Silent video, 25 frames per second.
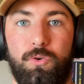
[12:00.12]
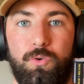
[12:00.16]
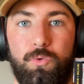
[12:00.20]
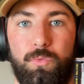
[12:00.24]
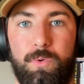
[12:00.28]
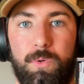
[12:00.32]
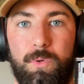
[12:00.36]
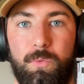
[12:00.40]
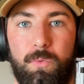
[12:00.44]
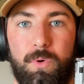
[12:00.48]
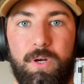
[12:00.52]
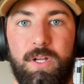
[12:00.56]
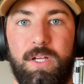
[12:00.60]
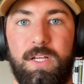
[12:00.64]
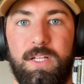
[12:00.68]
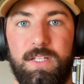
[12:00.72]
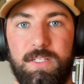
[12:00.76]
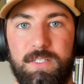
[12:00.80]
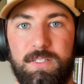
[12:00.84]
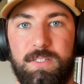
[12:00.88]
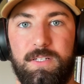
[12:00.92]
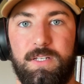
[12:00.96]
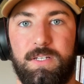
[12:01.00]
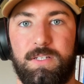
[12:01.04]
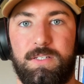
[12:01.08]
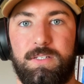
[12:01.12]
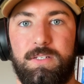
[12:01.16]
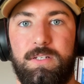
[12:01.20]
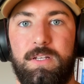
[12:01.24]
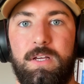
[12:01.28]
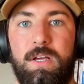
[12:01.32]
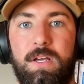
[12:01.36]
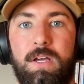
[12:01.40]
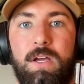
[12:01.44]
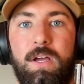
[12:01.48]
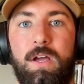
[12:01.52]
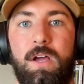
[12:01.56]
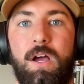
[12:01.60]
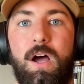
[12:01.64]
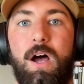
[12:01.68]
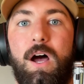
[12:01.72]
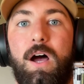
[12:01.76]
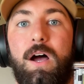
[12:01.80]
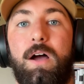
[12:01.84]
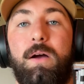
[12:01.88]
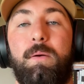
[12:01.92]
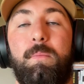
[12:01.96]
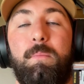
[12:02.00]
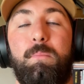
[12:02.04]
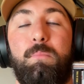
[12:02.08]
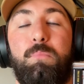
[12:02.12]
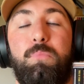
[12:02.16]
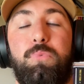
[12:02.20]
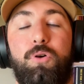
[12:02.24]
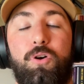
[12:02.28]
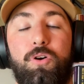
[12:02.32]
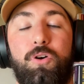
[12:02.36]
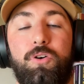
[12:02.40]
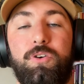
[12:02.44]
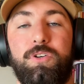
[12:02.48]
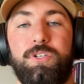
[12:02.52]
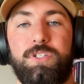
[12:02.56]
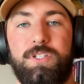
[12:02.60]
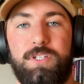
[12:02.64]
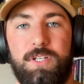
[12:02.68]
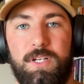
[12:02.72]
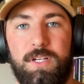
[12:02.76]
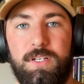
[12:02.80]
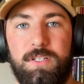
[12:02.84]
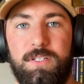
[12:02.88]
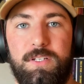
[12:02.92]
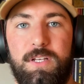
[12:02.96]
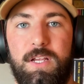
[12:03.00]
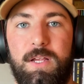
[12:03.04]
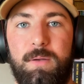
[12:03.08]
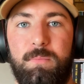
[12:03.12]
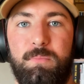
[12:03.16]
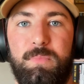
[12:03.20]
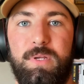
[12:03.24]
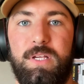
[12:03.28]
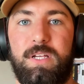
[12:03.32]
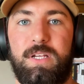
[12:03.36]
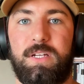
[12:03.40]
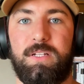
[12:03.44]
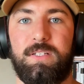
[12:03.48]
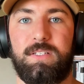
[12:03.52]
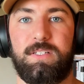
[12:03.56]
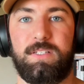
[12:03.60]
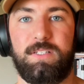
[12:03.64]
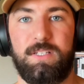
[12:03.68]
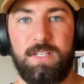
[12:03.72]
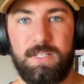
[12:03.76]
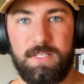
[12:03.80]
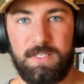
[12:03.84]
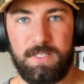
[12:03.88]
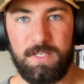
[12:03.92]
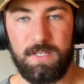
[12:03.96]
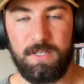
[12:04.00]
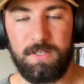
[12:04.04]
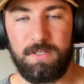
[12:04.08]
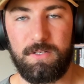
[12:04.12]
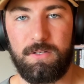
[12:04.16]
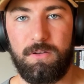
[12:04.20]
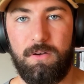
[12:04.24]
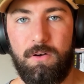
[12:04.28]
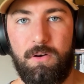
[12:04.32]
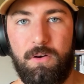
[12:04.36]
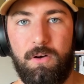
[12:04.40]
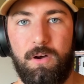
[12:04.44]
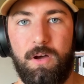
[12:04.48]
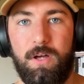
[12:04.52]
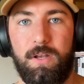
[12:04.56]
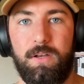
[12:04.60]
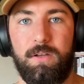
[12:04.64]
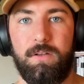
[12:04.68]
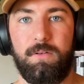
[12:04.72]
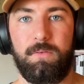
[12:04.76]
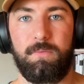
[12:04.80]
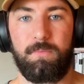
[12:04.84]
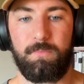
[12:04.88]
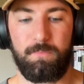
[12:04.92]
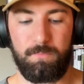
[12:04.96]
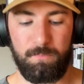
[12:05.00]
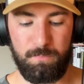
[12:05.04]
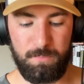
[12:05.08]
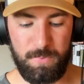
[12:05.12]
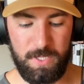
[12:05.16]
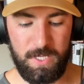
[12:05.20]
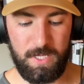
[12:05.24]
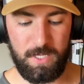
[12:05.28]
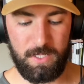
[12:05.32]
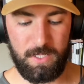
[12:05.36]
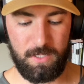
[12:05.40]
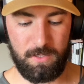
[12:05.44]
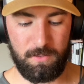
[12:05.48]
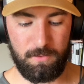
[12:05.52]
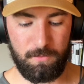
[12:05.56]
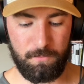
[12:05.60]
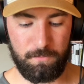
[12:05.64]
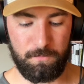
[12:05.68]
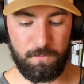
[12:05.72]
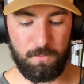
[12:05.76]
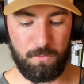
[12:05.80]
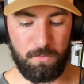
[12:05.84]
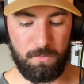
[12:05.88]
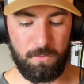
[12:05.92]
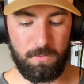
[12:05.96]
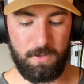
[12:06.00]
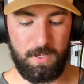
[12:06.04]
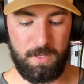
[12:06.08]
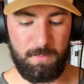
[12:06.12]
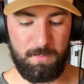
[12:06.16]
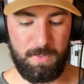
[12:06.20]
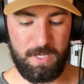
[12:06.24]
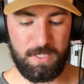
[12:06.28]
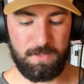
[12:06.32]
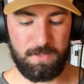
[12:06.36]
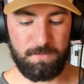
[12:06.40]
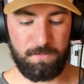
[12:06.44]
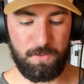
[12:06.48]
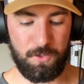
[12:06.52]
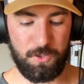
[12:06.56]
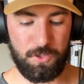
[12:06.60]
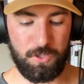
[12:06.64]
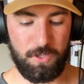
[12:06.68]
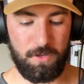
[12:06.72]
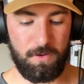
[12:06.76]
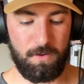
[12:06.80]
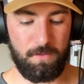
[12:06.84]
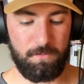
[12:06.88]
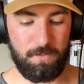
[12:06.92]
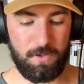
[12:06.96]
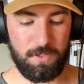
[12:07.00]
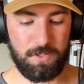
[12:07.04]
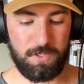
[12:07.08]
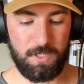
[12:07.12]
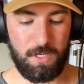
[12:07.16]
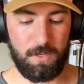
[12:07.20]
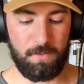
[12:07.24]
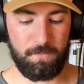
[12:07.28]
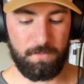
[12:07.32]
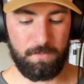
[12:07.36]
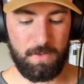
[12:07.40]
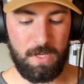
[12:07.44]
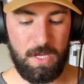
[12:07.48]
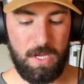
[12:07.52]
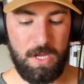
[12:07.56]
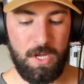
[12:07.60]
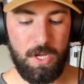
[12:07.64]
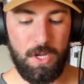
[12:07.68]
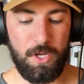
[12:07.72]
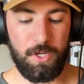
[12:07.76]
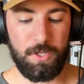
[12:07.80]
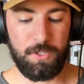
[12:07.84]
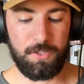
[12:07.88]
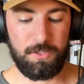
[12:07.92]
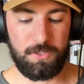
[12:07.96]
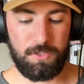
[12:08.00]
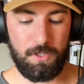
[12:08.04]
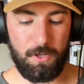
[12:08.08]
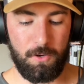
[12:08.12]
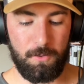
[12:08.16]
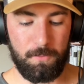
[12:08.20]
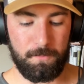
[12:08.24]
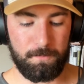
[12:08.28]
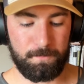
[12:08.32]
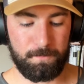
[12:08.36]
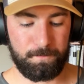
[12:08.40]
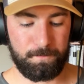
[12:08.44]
do we want to persist and be consistent on being the full and best version of ourselves? So